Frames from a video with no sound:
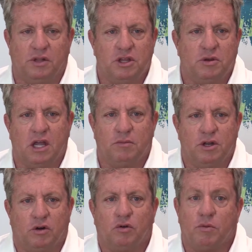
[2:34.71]
Then you get them
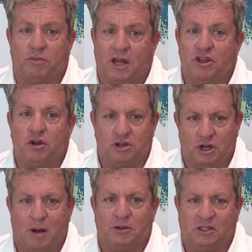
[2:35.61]
in a group. Then your
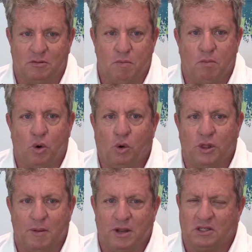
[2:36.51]
job is to mold
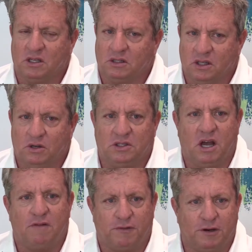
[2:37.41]
them, and it's a little
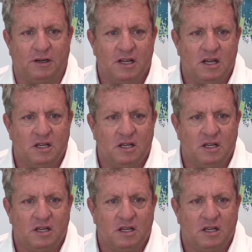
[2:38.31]
tougher